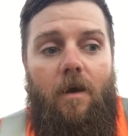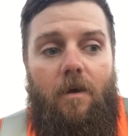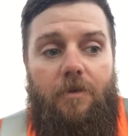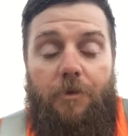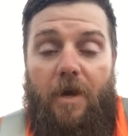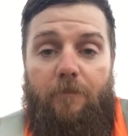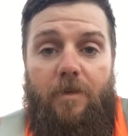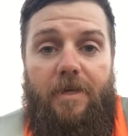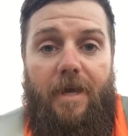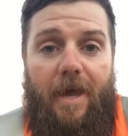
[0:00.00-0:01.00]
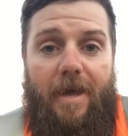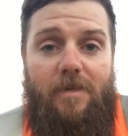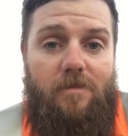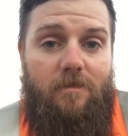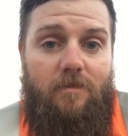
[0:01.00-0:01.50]
Uh, I do have plenty of
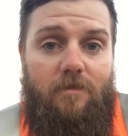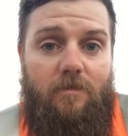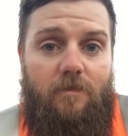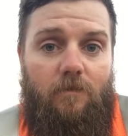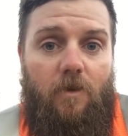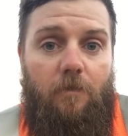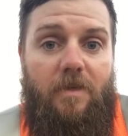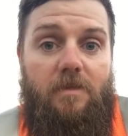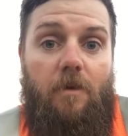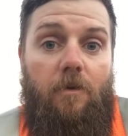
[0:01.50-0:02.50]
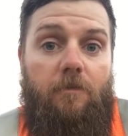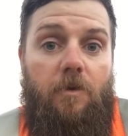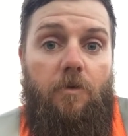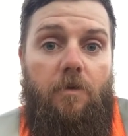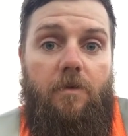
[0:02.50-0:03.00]
hats. We're going to be selling a
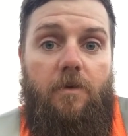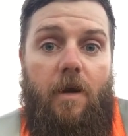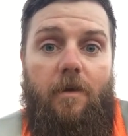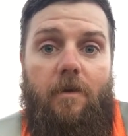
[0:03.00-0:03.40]
few to try